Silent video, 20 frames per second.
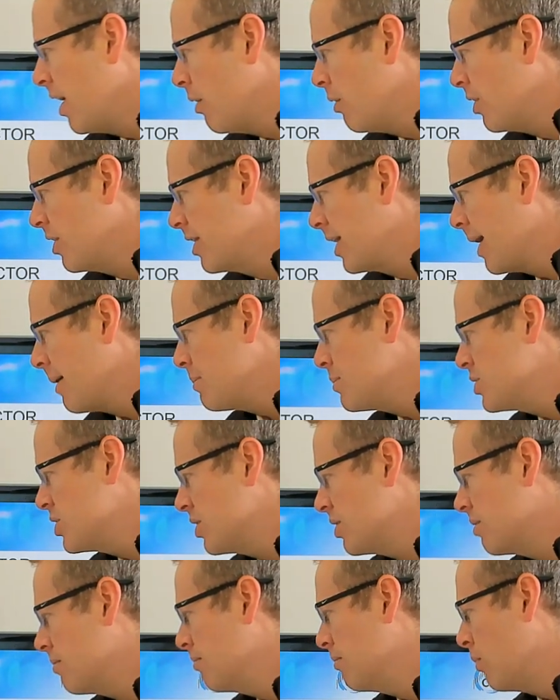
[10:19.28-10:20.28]
it
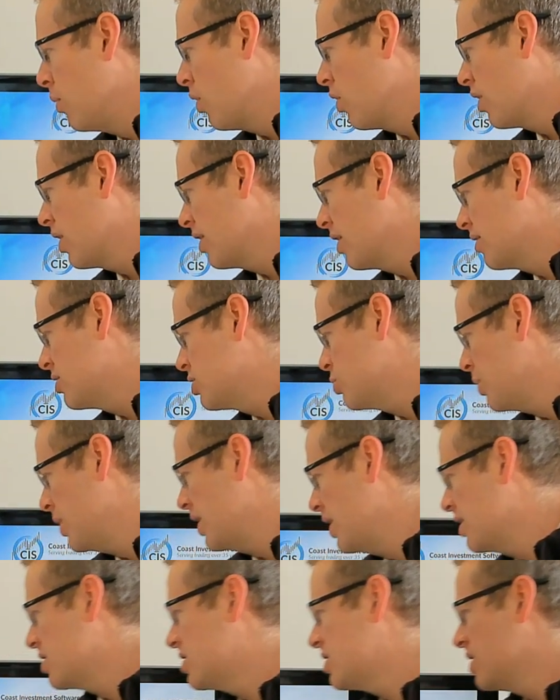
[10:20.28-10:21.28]
captured market
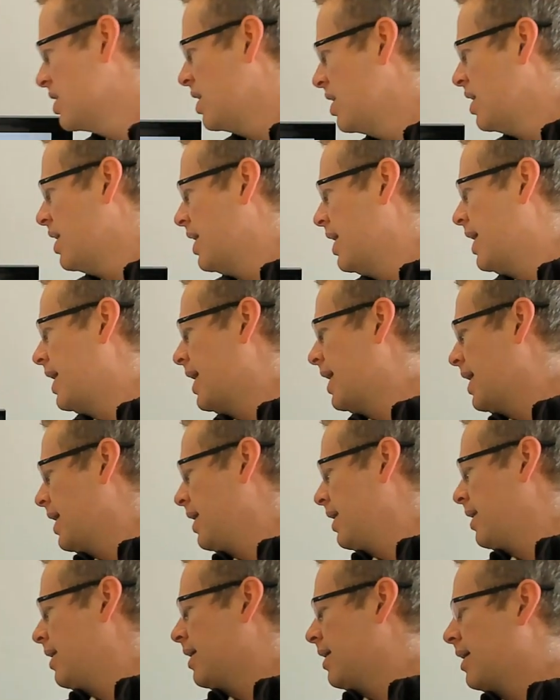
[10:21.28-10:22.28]
swings,
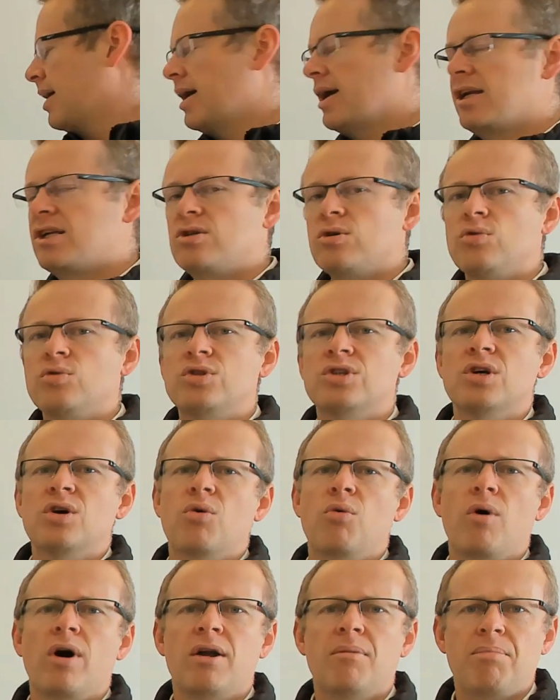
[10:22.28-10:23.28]
and it's also
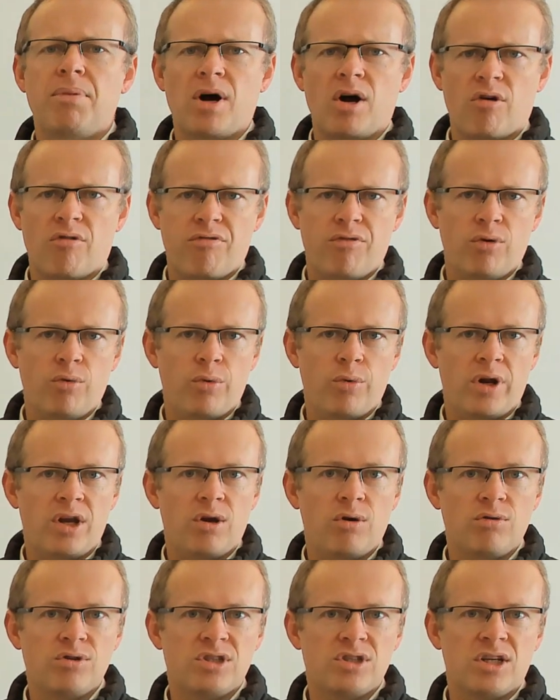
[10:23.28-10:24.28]
quite powerful when
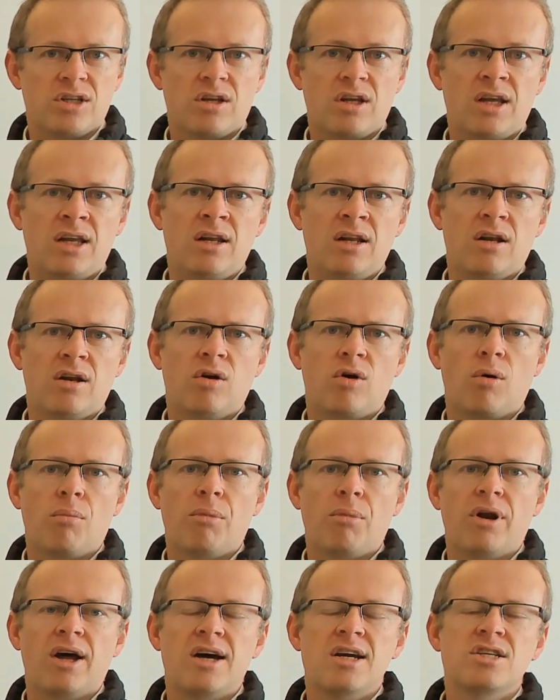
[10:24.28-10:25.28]
you use it in
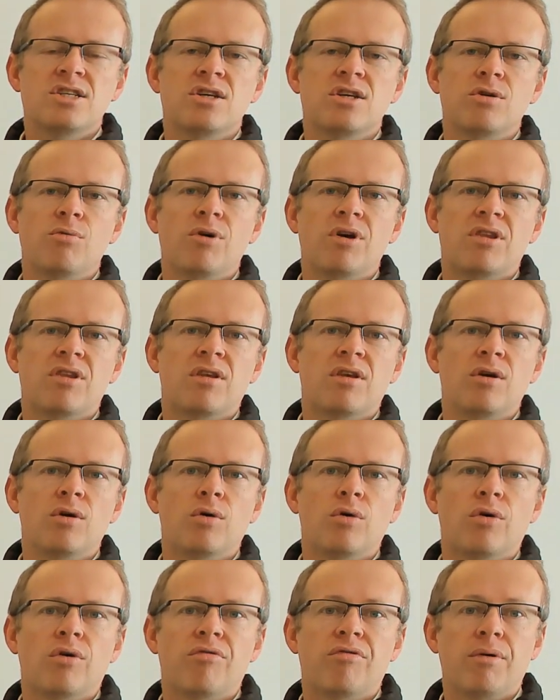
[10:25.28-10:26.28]
combination with
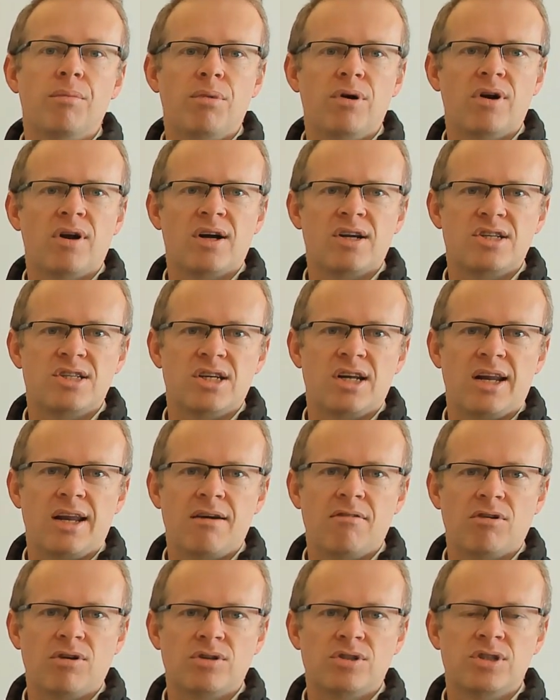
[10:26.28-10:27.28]
your Fibonacci
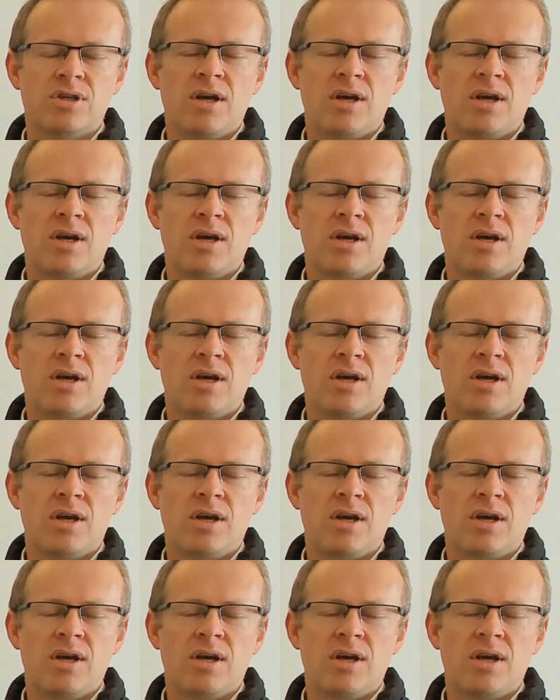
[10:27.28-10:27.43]
levels.